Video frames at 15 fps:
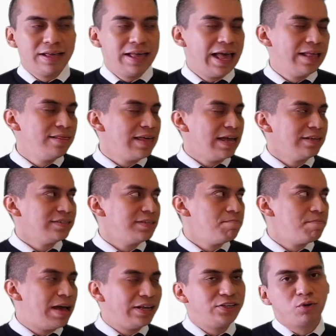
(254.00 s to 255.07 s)
And that's the
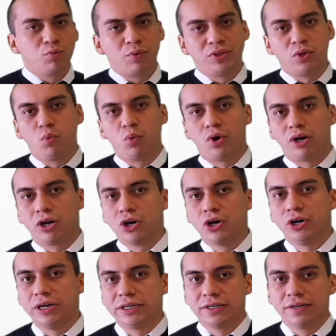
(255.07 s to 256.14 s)
magic with the word
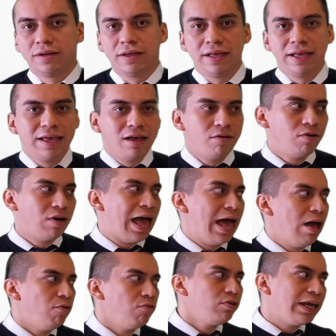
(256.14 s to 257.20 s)
could.
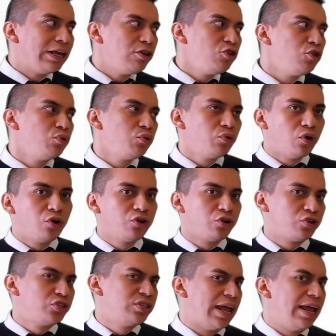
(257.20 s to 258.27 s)
How can you
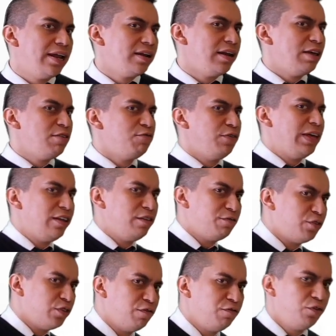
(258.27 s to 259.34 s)
understand if it is
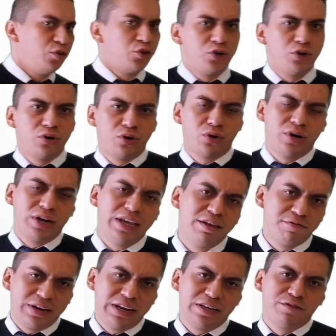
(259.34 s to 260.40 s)
for the future or
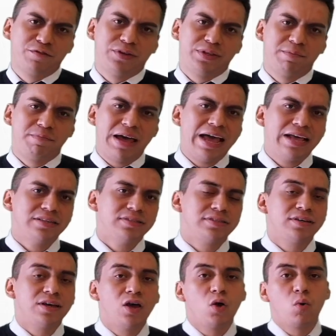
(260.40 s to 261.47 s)
if it is for the
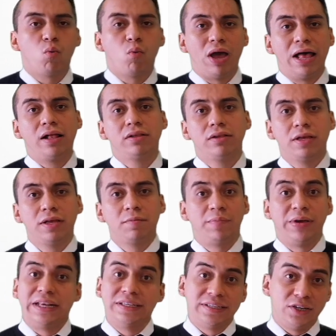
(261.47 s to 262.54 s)
past? Well,
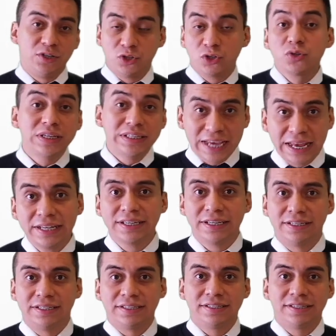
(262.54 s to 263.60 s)
pay attention to the
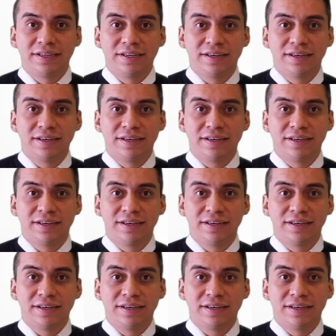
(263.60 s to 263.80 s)
sentence.